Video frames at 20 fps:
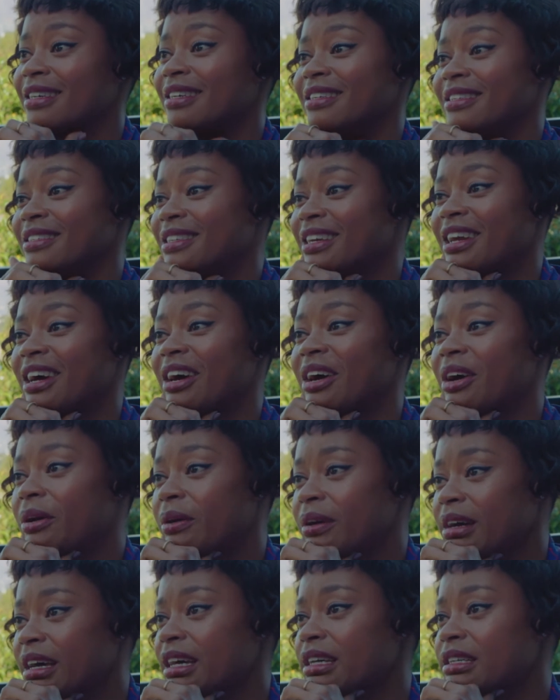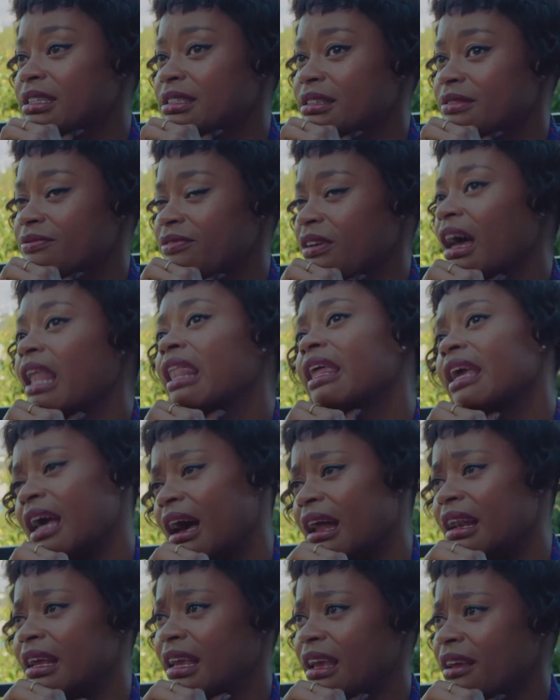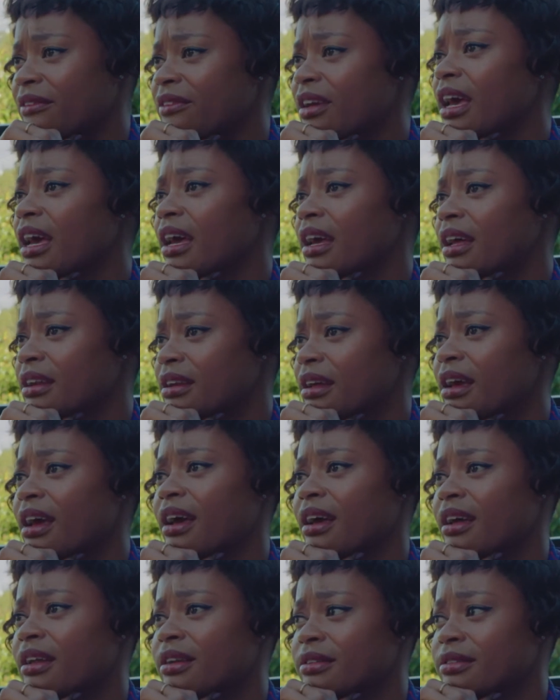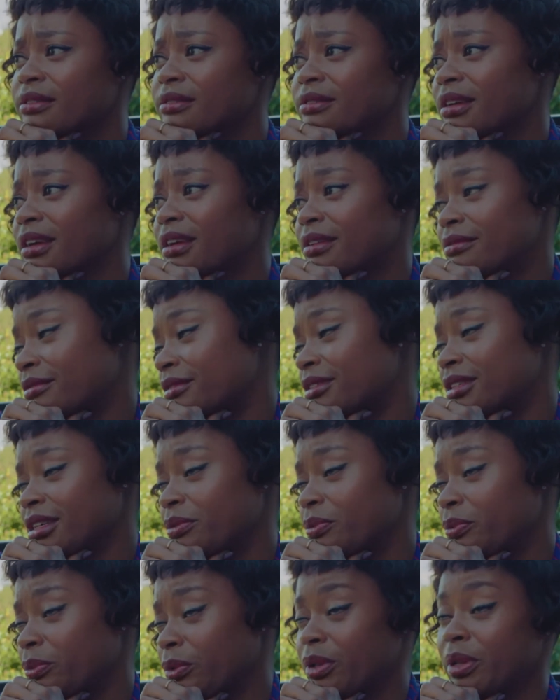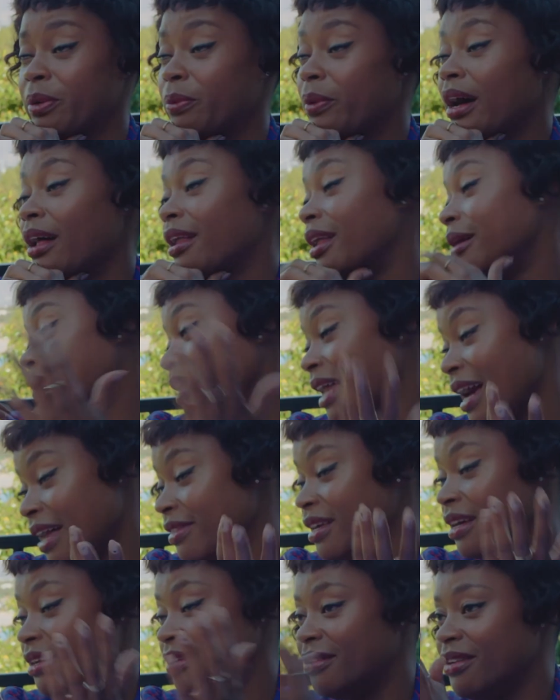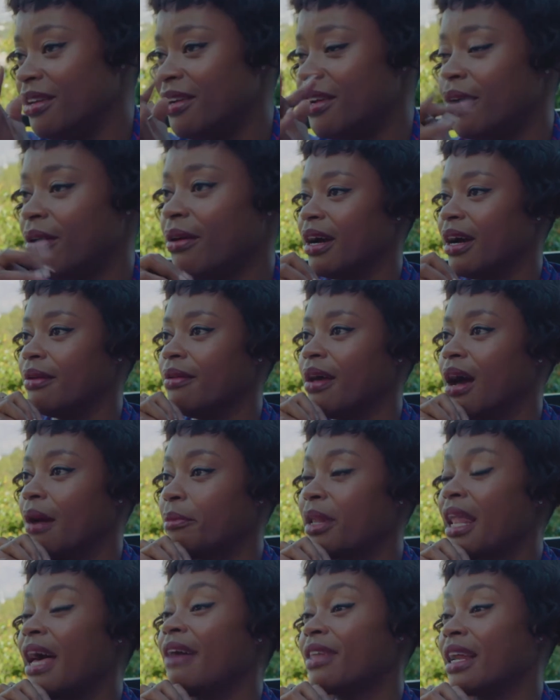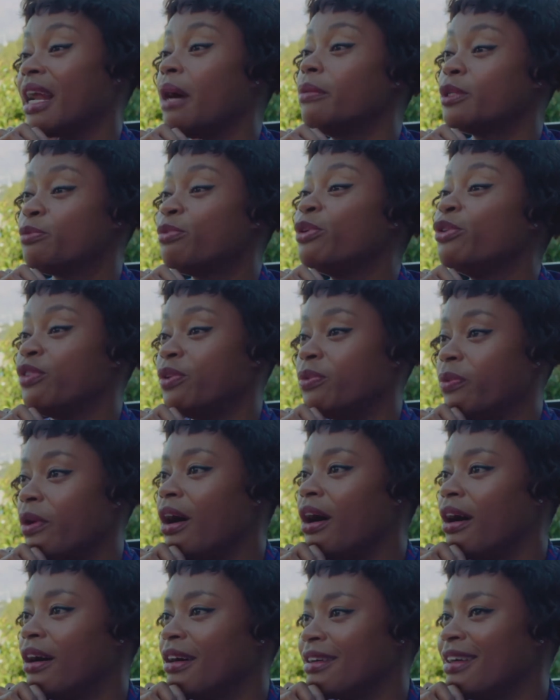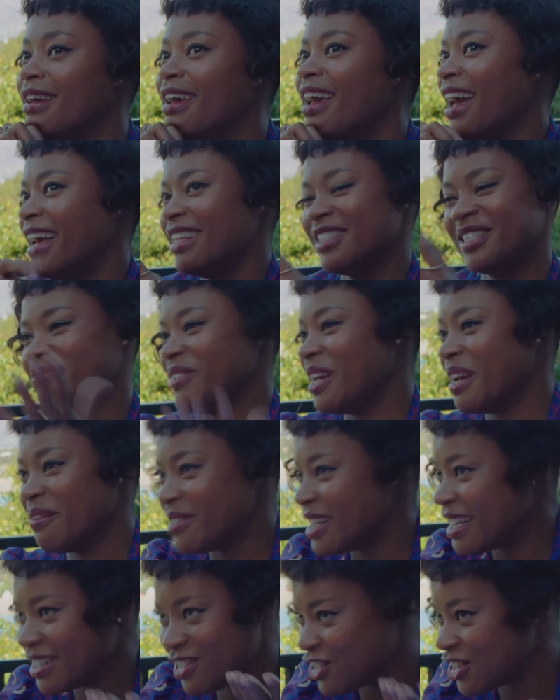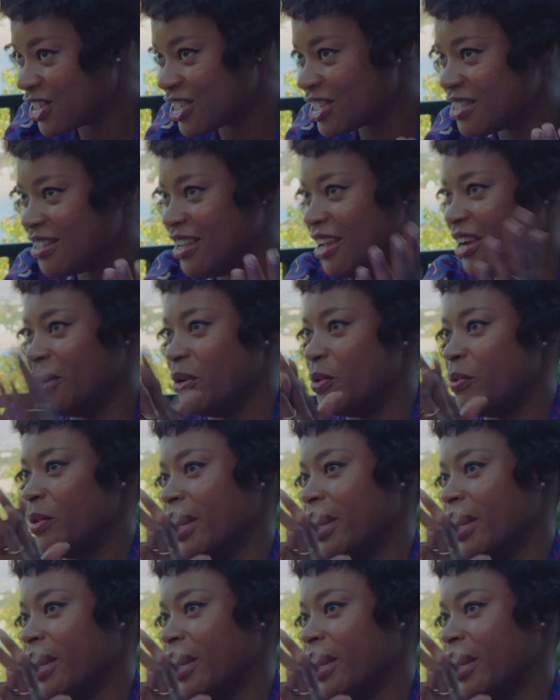you know, and finally kind of gave in and it did really well. I'm glad that, you know, I'm glad that I was proven wrong. And sometimes that's just, you know, what